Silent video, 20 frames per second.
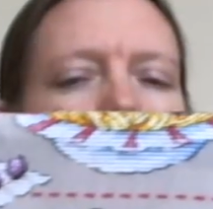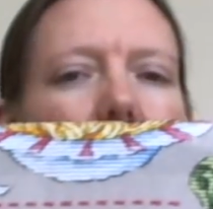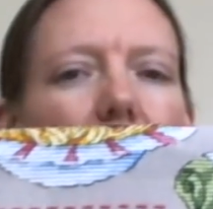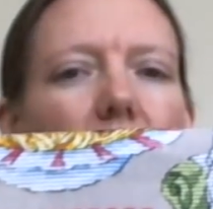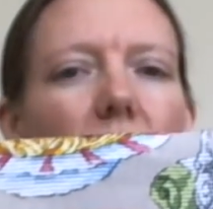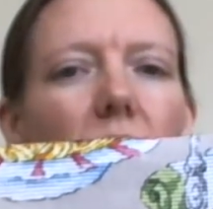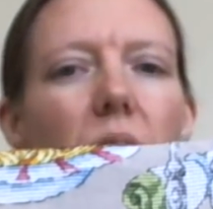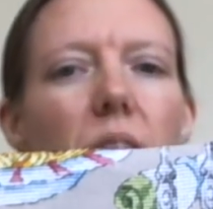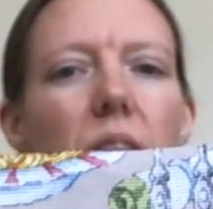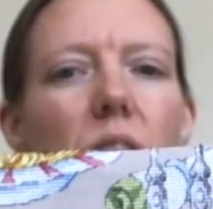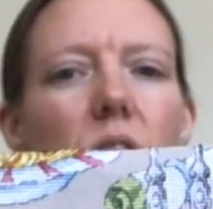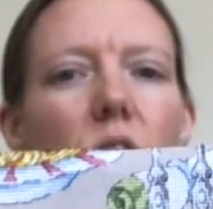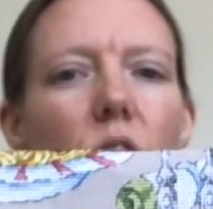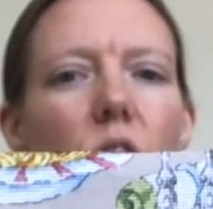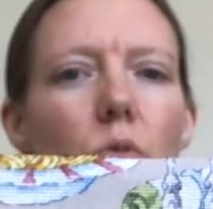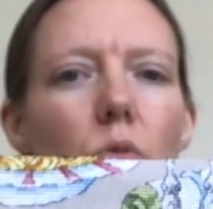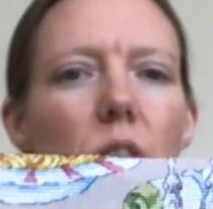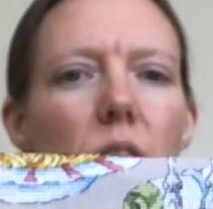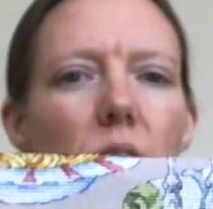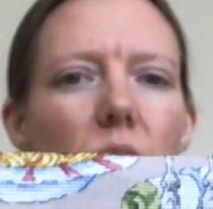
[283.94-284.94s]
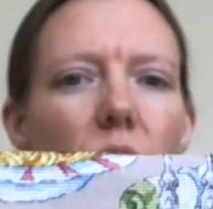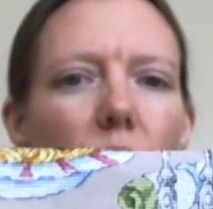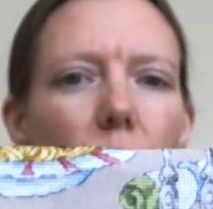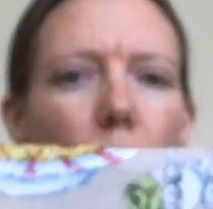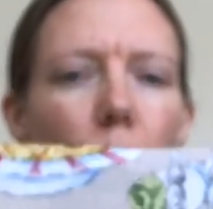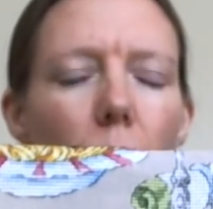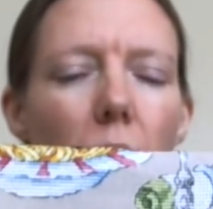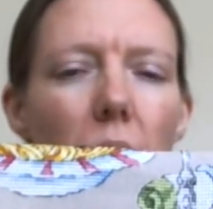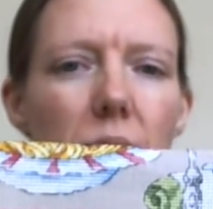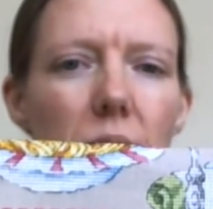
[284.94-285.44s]
This is Soda Stitch
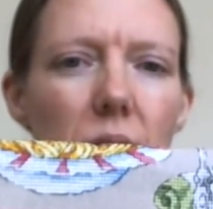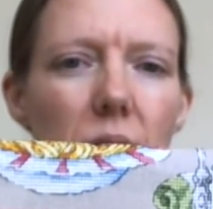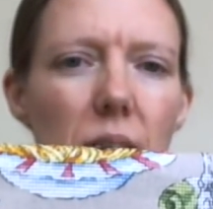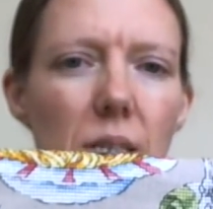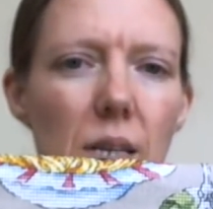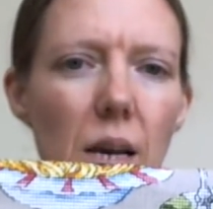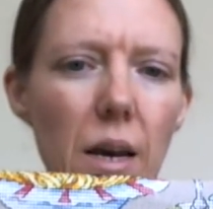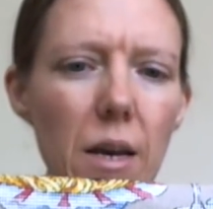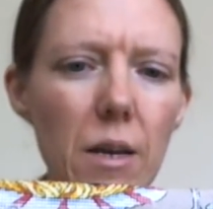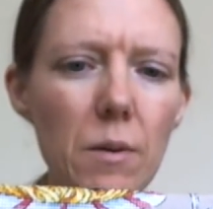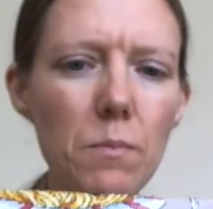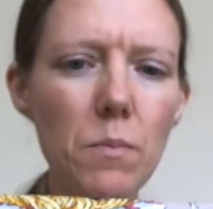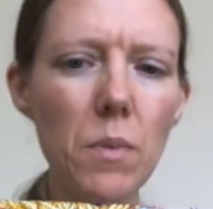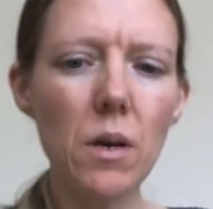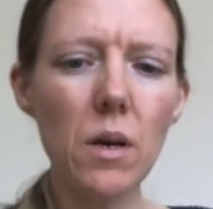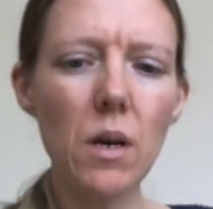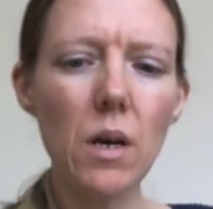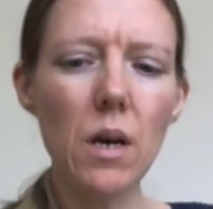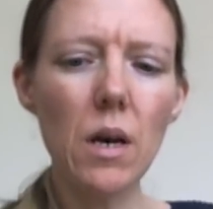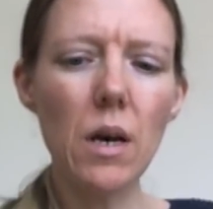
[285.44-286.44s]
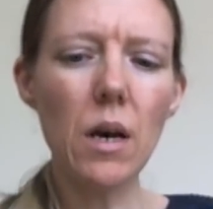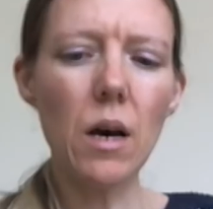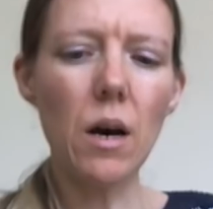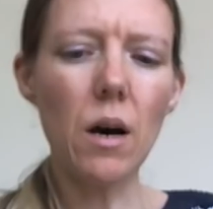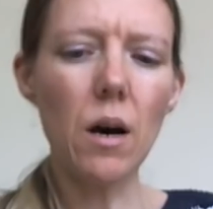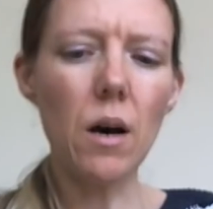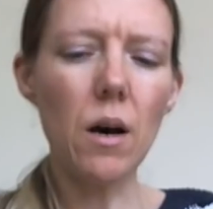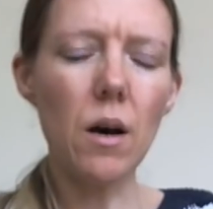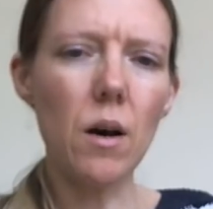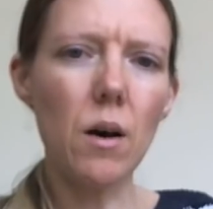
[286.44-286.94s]
Pasta Time.
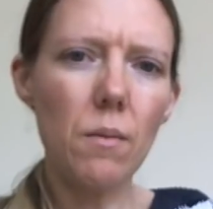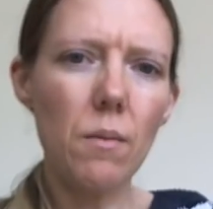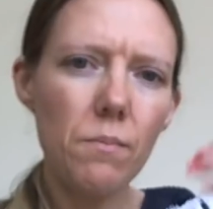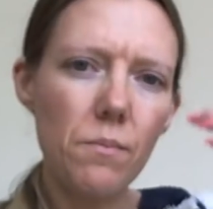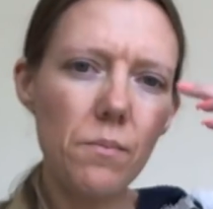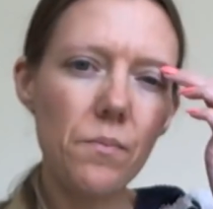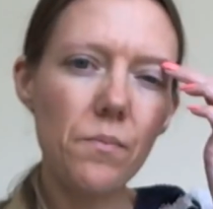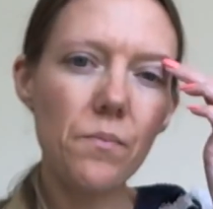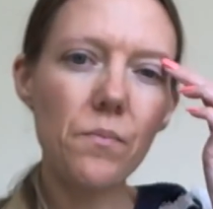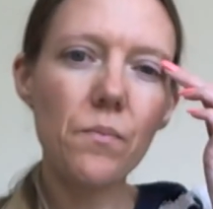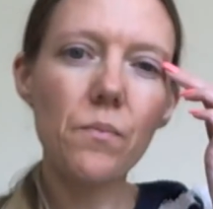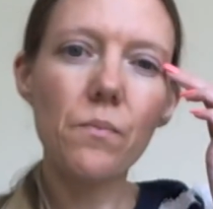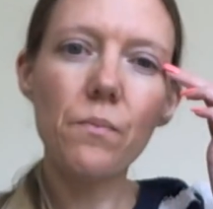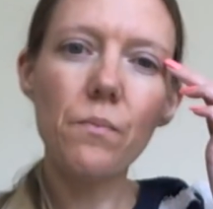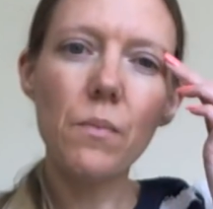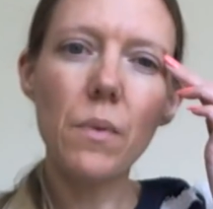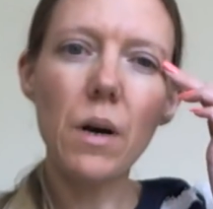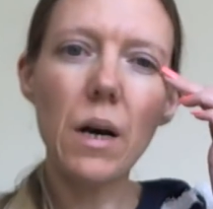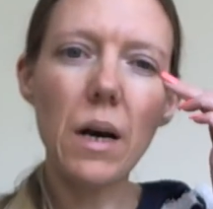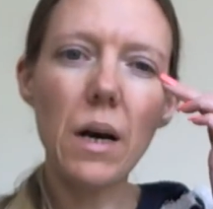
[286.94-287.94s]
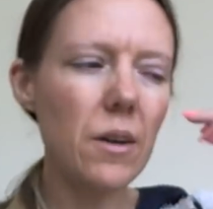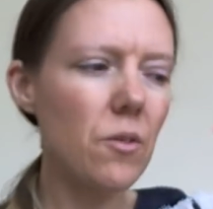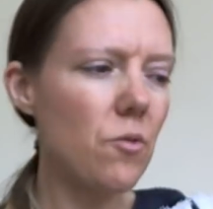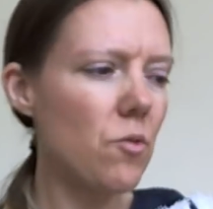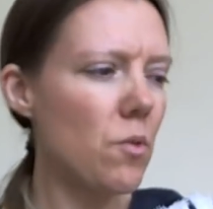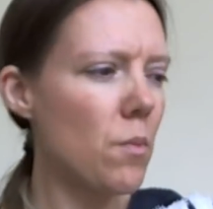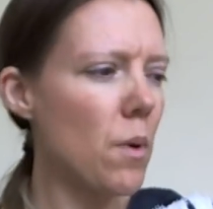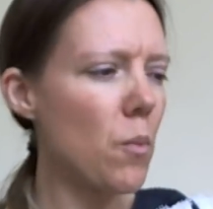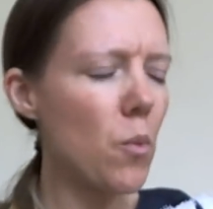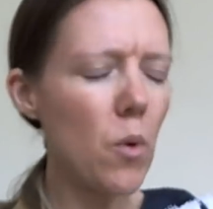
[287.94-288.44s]
I don't
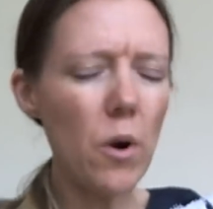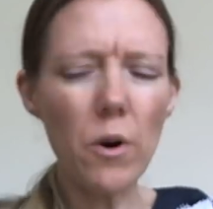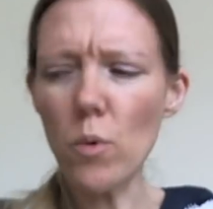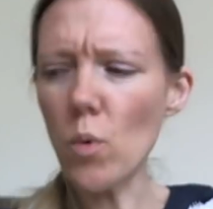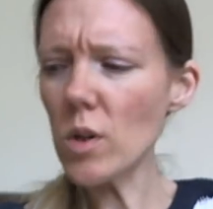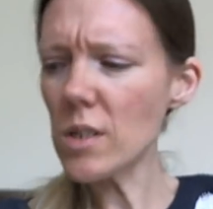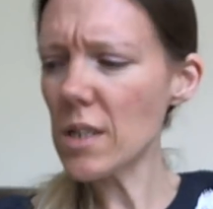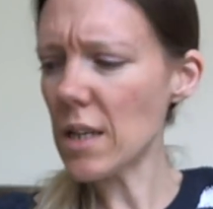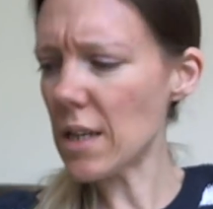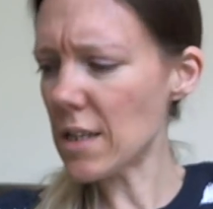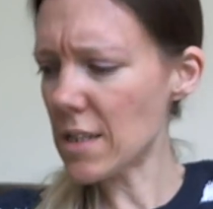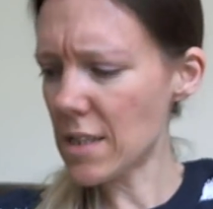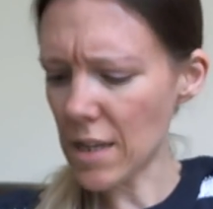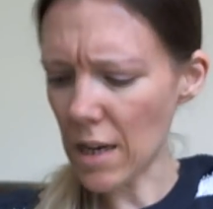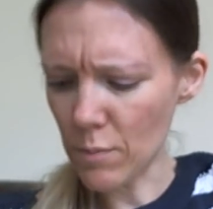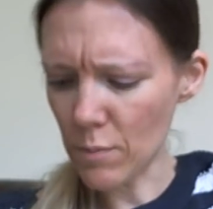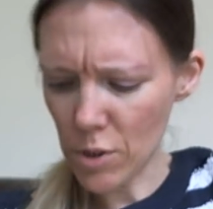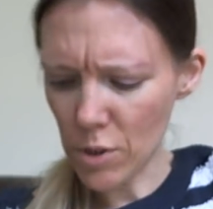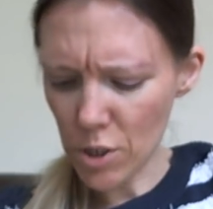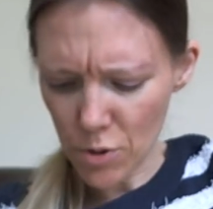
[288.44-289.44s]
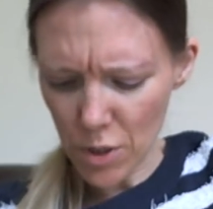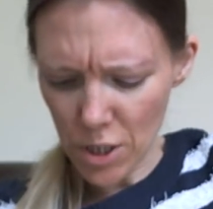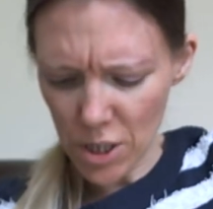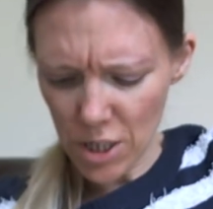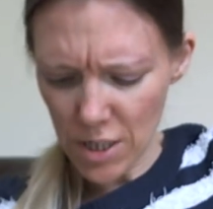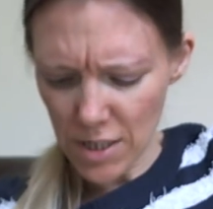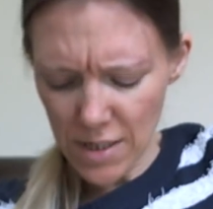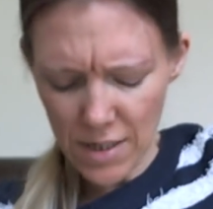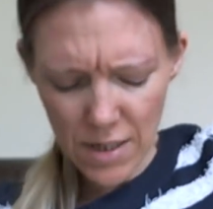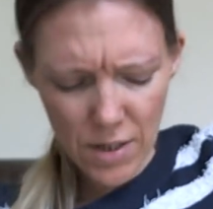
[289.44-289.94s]
remember where I was last time. Did you
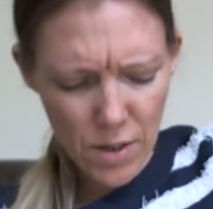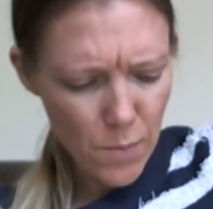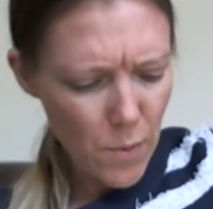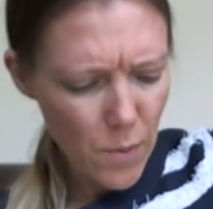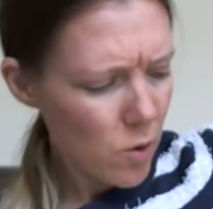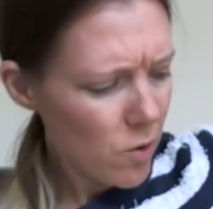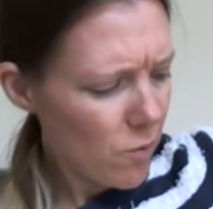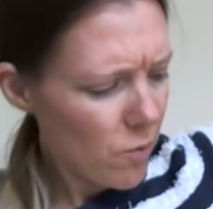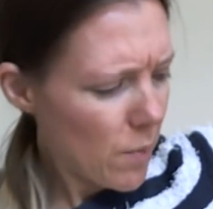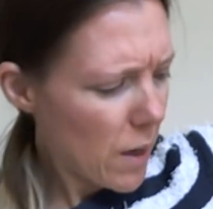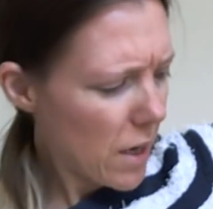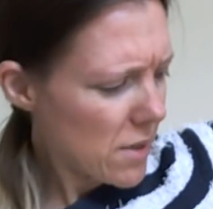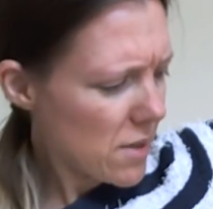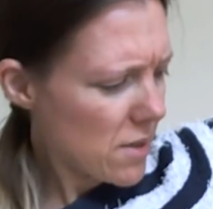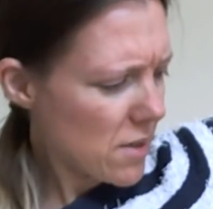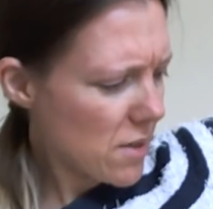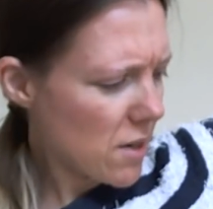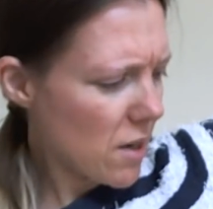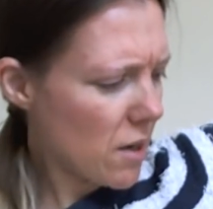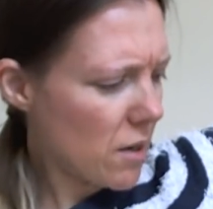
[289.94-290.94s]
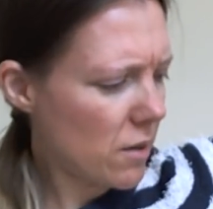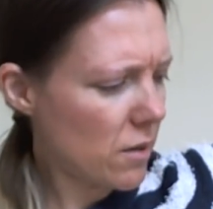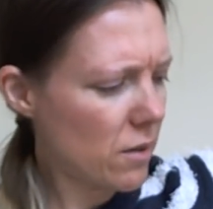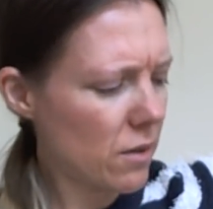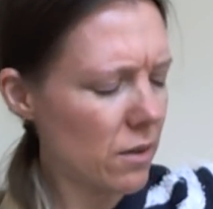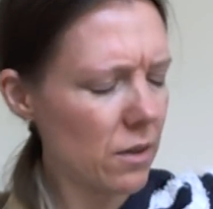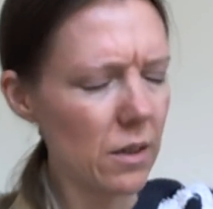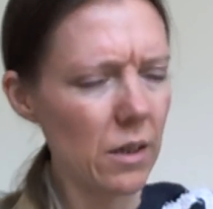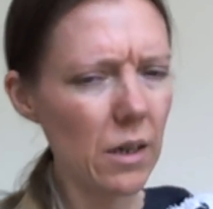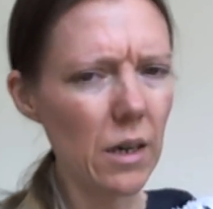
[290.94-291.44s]
actually see the bowl of pasta?
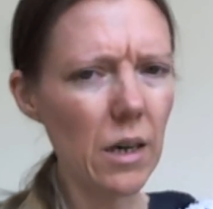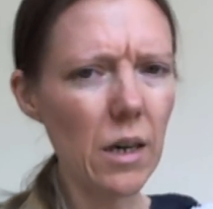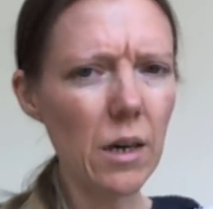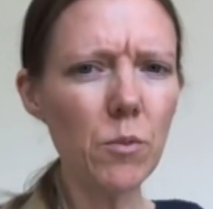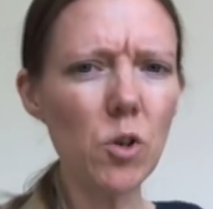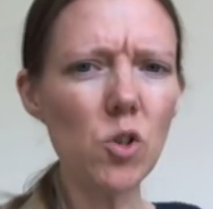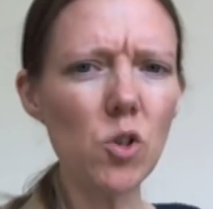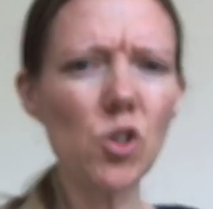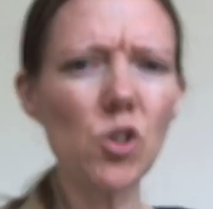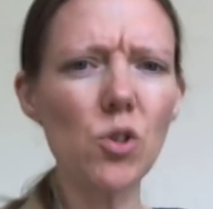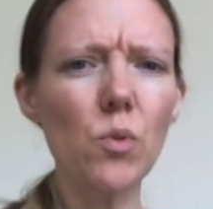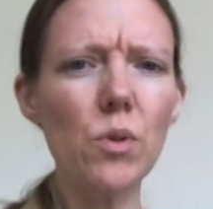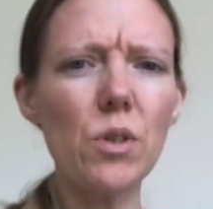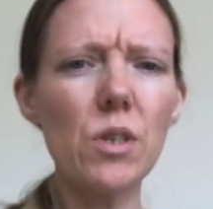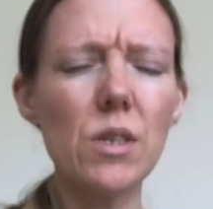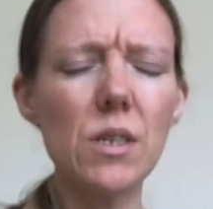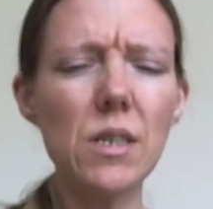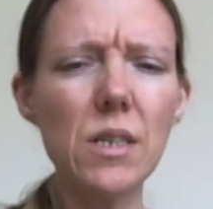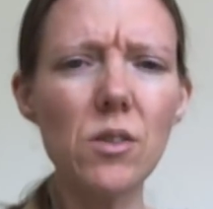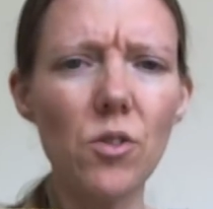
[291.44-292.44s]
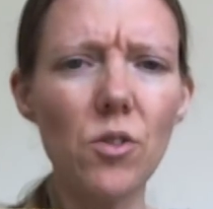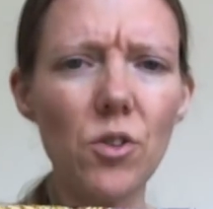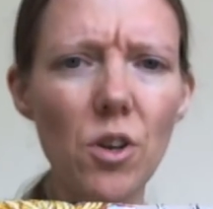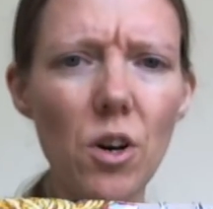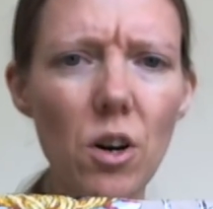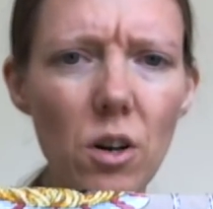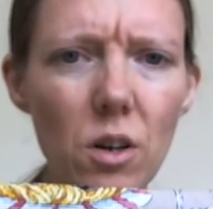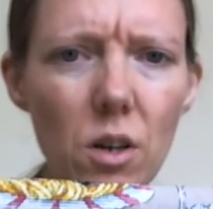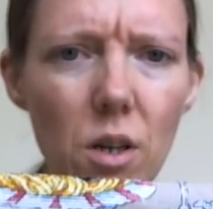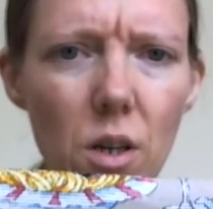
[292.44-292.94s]
I'm not sure whether you did or
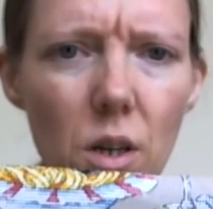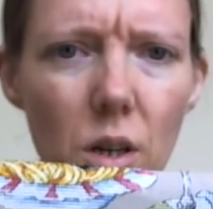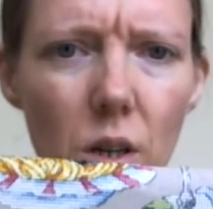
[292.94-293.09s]
not.